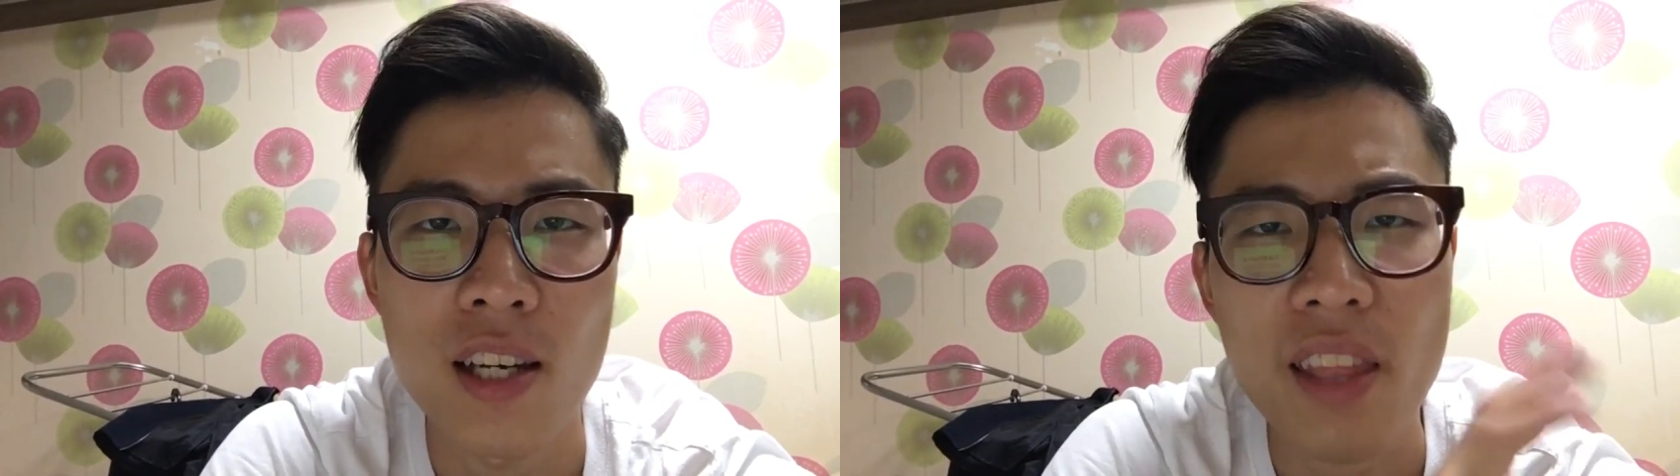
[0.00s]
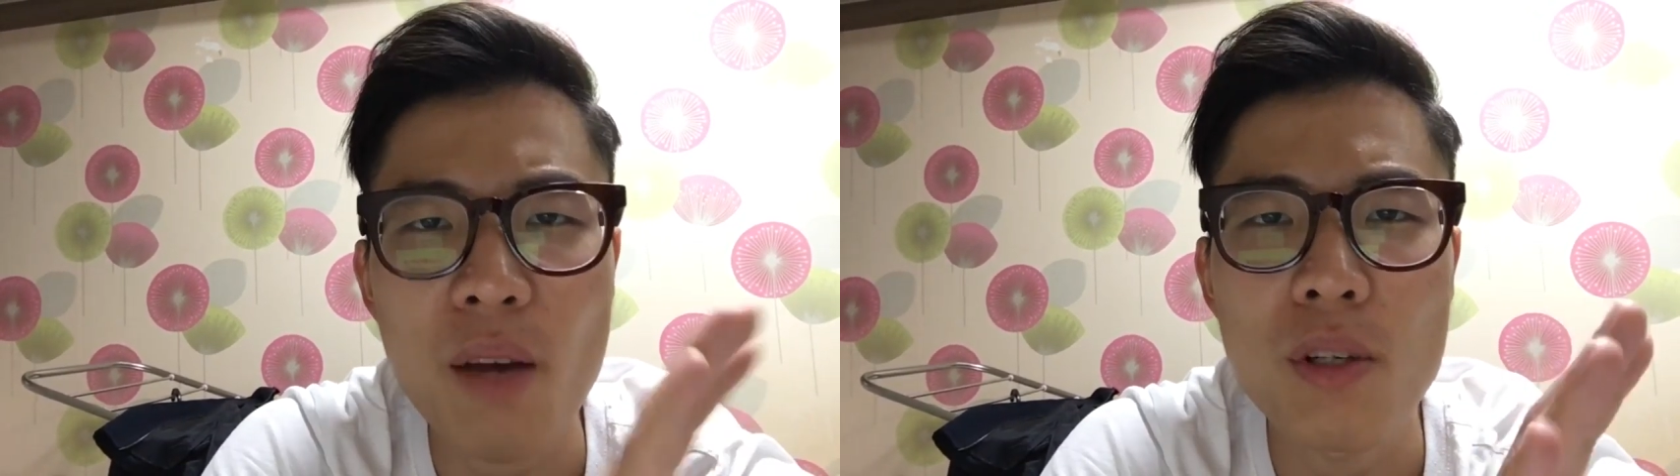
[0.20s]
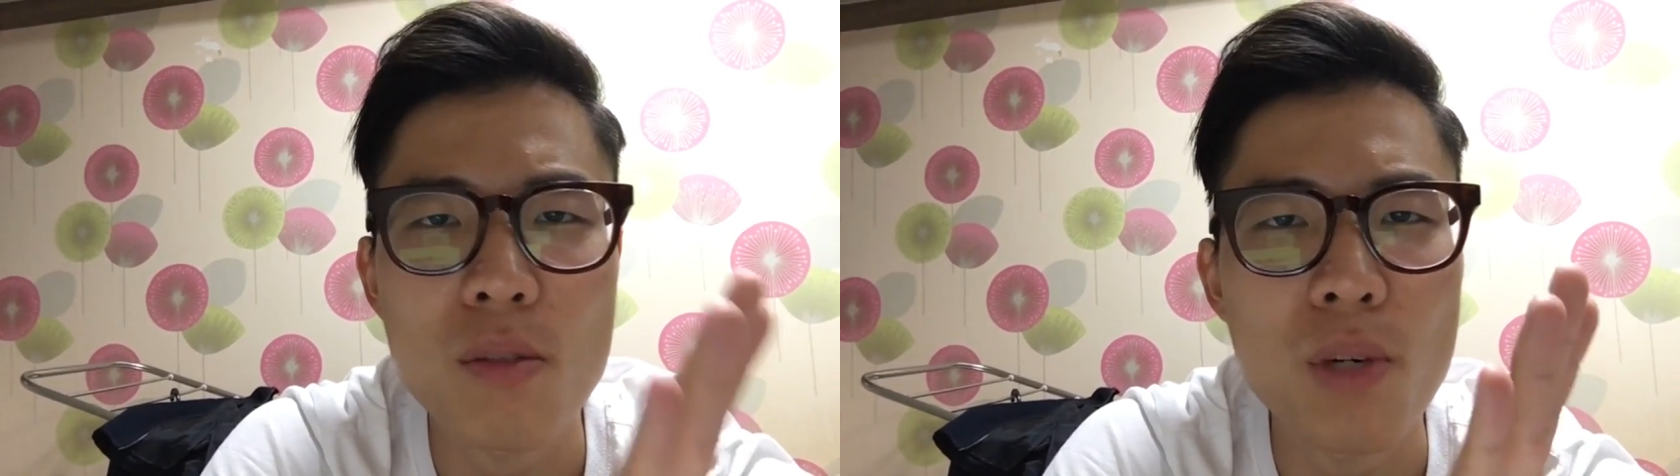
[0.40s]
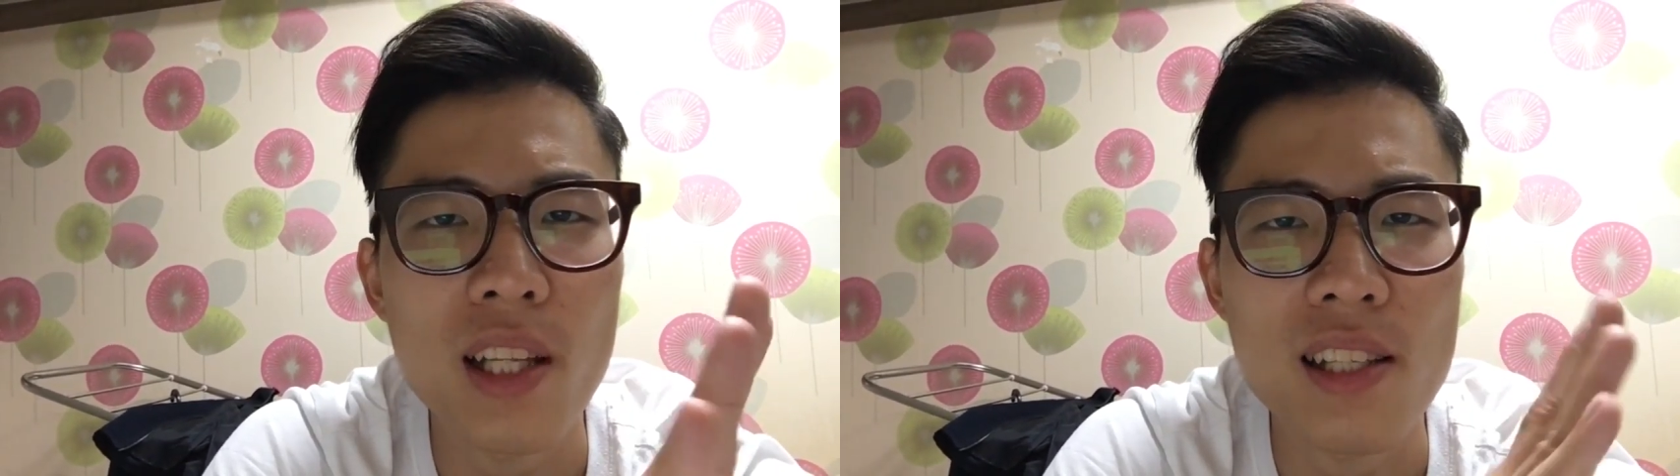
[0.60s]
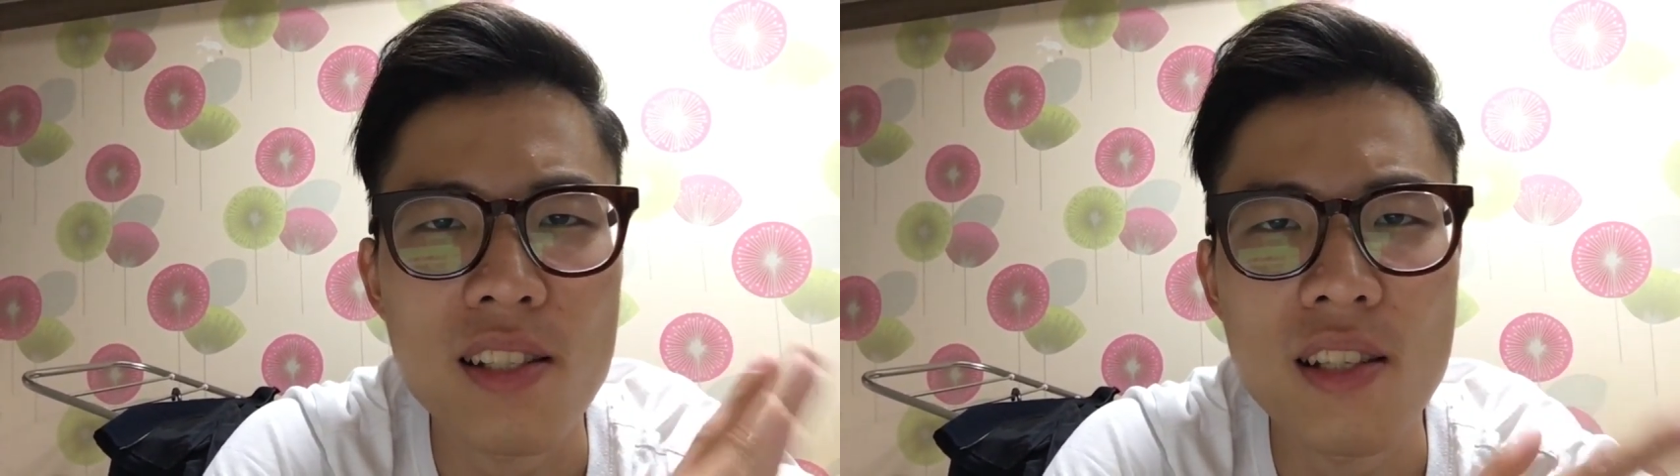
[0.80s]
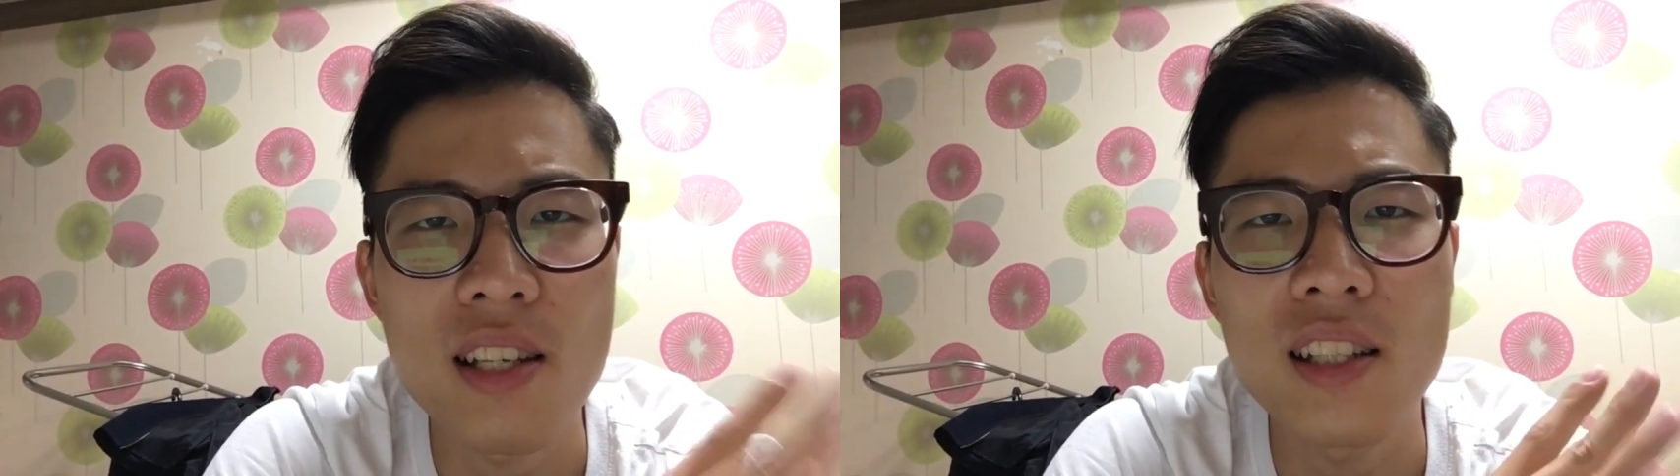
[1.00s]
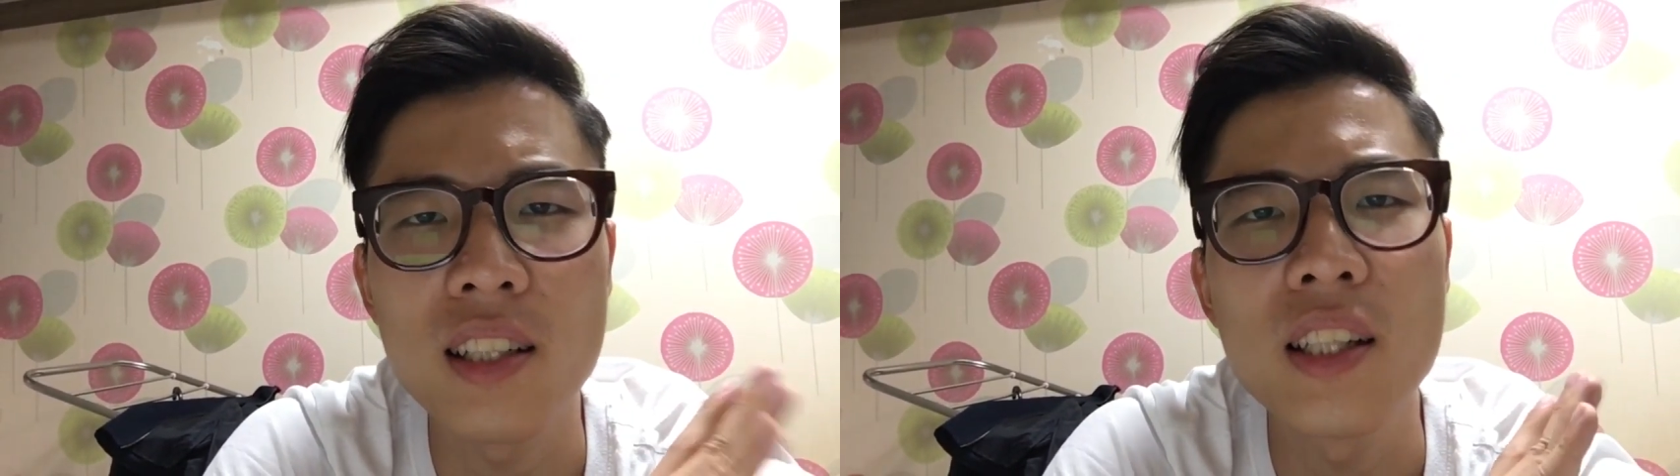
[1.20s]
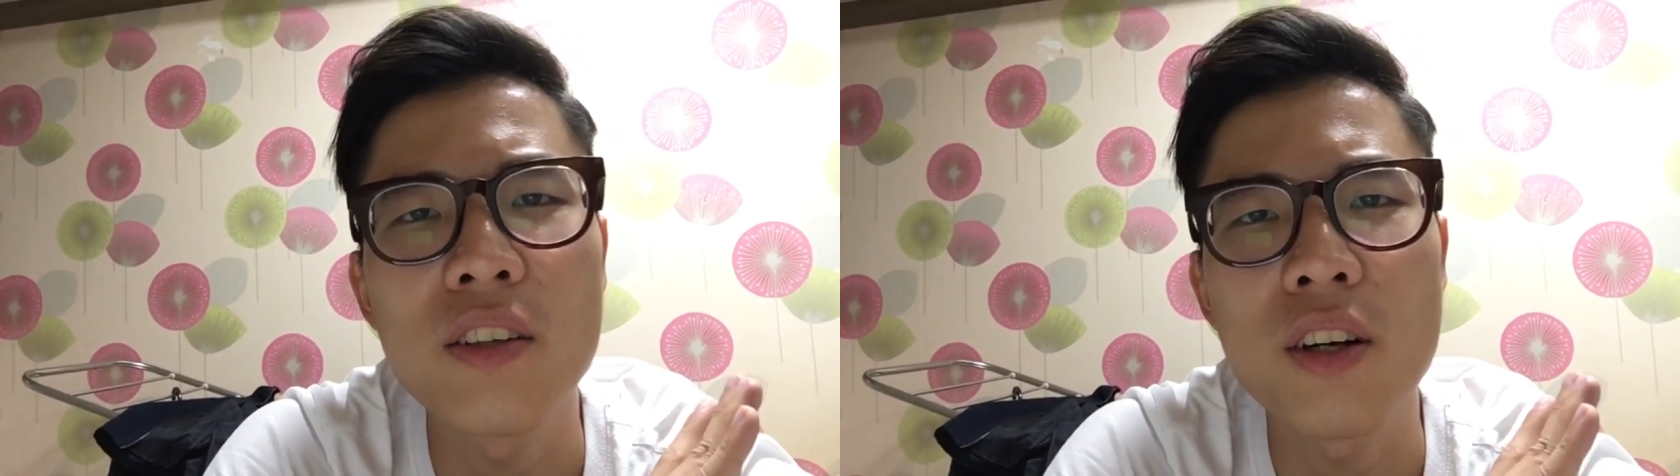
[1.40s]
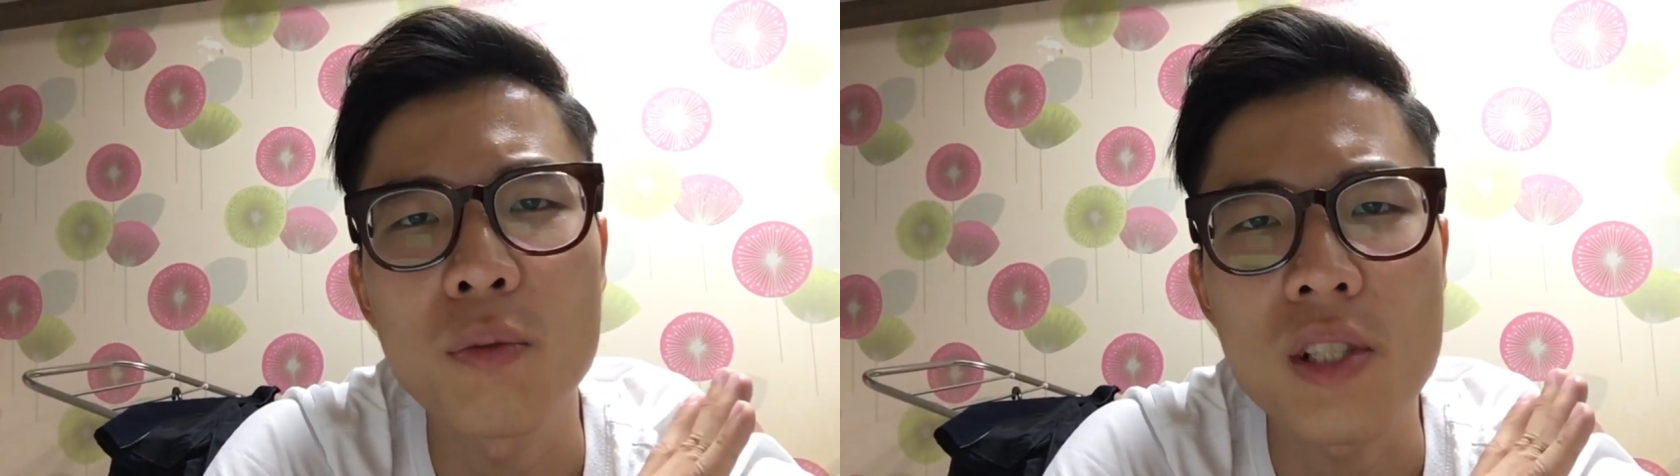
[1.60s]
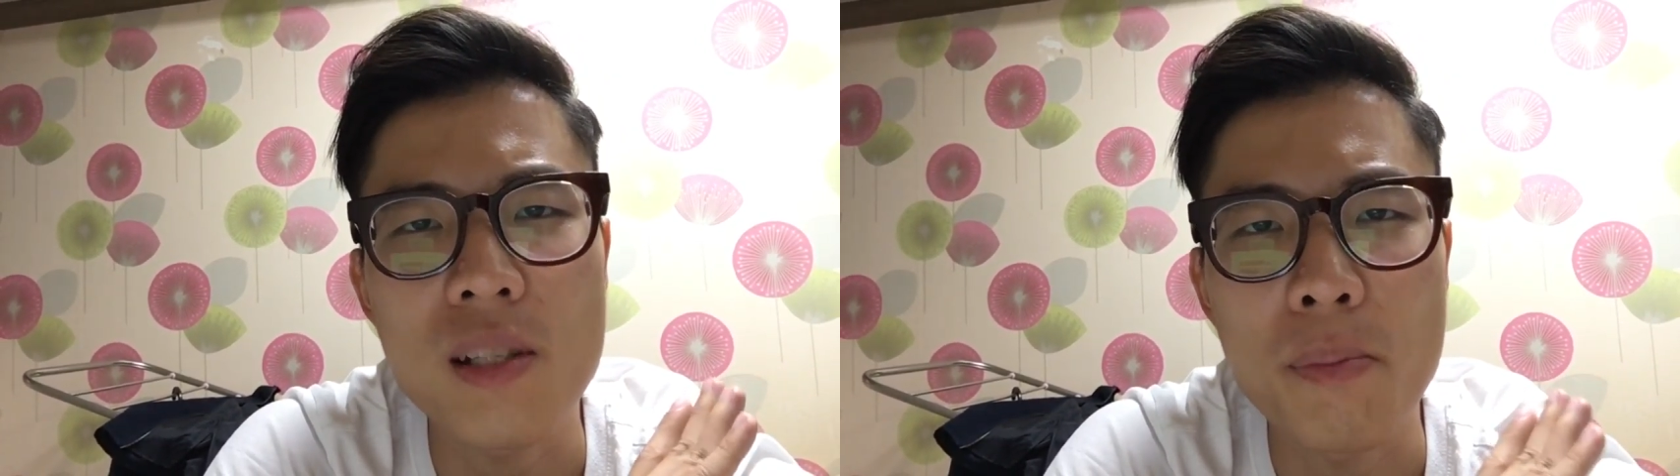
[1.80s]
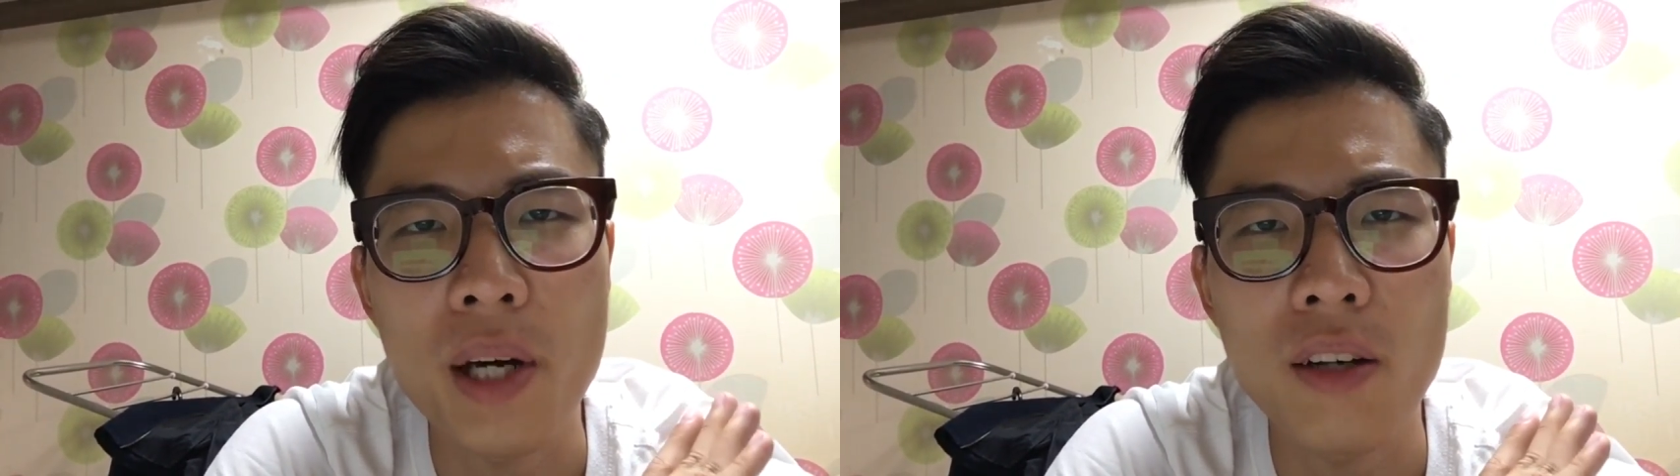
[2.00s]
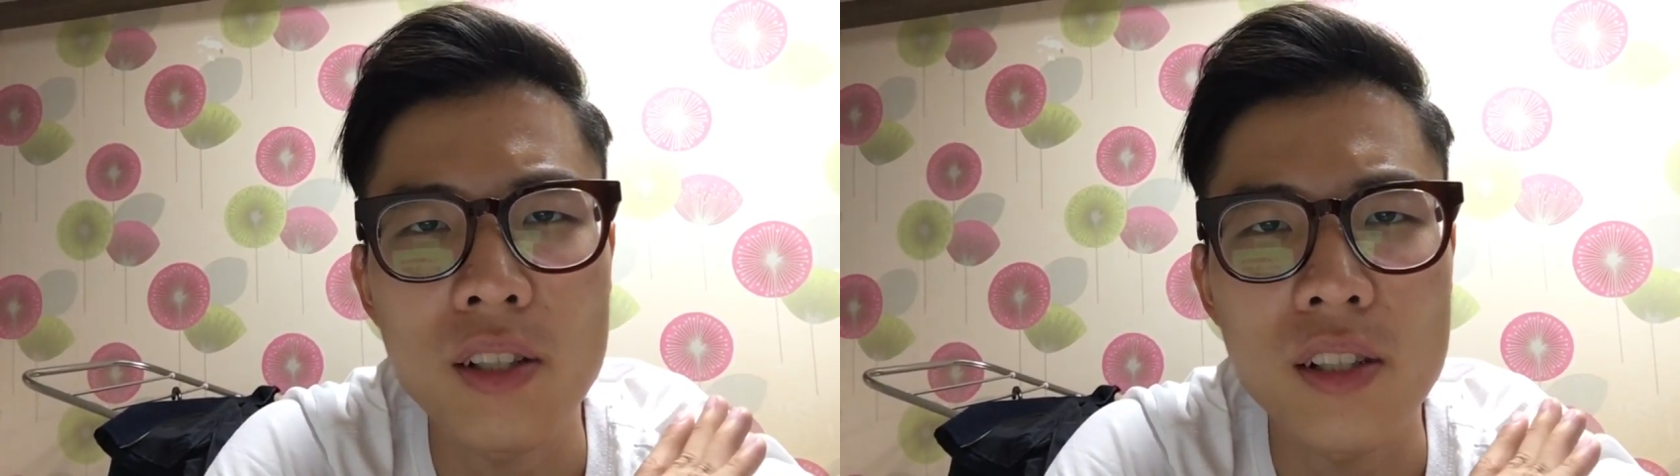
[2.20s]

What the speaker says: That was what the scene earlier on was about,